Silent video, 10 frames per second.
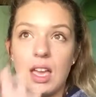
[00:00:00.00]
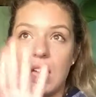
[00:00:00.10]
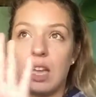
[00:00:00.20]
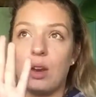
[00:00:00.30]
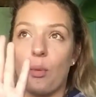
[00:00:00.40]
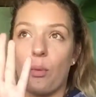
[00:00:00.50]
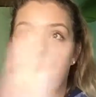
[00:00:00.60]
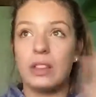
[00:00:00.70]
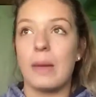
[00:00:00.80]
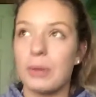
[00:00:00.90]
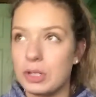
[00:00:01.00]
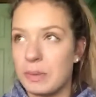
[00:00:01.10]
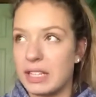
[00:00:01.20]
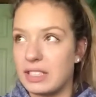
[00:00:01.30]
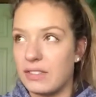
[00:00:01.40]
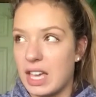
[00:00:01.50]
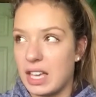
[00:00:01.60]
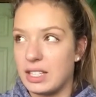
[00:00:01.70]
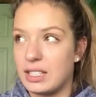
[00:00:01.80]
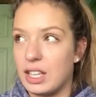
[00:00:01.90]
And where that perspective
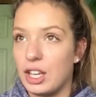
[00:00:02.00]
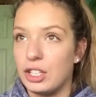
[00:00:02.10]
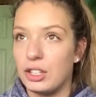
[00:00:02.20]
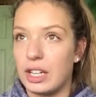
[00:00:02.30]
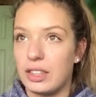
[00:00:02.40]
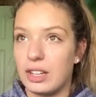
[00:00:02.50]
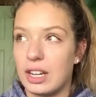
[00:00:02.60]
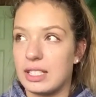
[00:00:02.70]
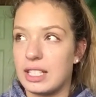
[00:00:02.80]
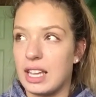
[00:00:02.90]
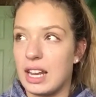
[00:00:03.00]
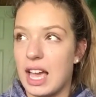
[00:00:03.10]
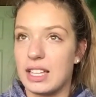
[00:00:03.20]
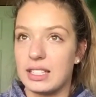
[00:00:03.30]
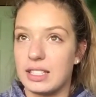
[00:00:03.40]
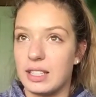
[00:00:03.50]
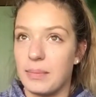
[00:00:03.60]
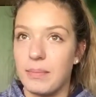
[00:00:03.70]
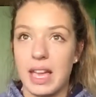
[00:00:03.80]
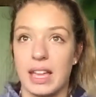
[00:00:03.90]
is, you're either going to see it as,
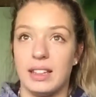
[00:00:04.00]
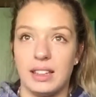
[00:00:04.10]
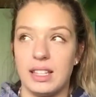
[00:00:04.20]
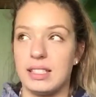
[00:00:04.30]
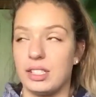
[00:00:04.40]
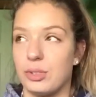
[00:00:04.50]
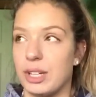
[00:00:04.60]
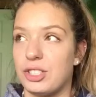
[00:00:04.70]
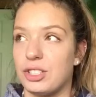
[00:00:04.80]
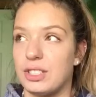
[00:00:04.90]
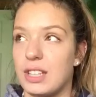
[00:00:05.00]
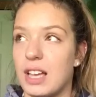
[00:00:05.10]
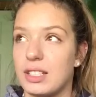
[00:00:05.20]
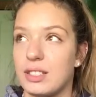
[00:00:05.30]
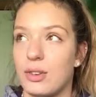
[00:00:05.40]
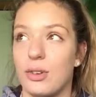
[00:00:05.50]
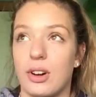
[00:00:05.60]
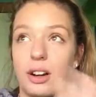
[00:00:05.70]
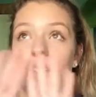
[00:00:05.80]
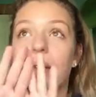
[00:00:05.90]
man, this situation sucks,
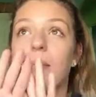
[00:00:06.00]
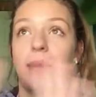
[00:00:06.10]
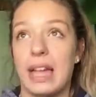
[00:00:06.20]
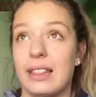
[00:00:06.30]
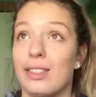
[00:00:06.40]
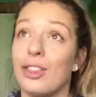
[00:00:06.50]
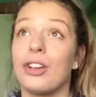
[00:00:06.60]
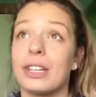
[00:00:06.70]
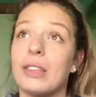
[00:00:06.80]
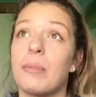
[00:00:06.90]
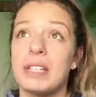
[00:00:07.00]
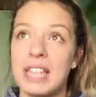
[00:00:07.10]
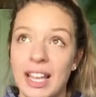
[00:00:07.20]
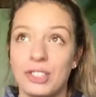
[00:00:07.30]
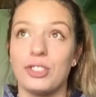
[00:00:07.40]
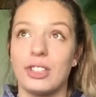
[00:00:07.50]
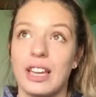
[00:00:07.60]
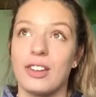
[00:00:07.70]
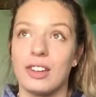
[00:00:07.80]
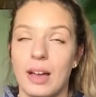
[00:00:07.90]
or man, look at the potential
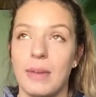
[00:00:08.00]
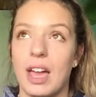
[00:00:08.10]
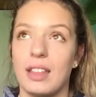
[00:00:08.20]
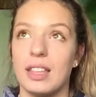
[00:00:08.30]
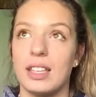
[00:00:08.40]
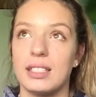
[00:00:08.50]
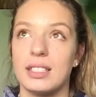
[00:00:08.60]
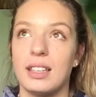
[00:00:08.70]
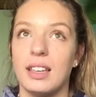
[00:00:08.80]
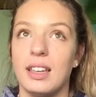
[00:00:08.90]
that could come out of this.